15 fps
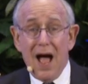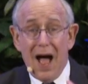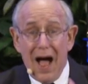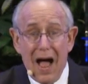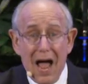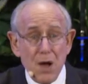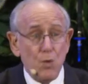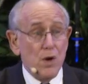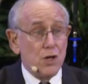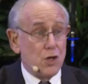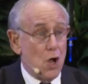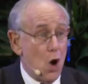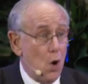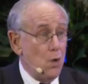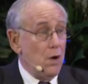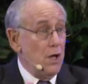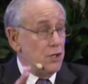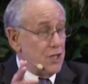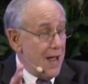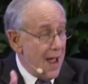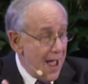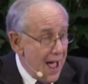I would go
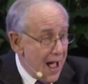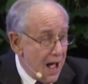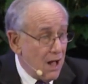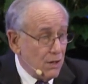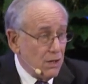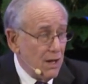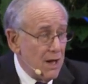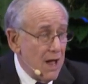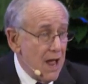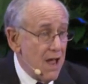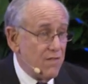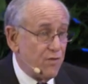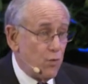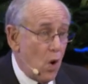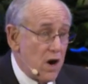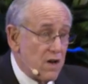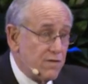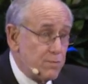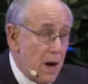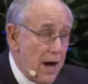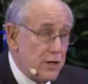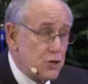to hell if one of
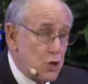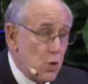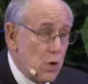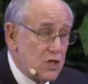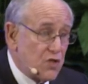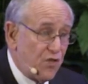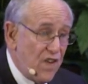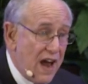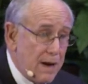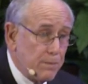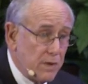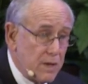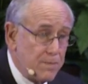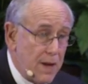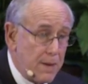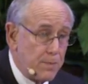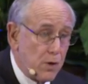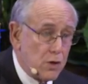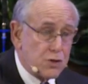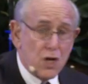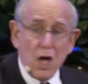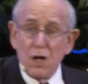my Jewish family
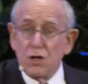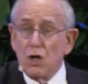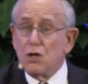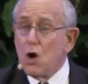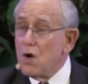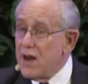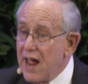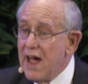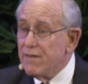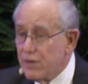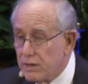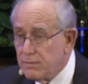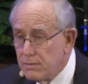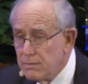members could go to heaven.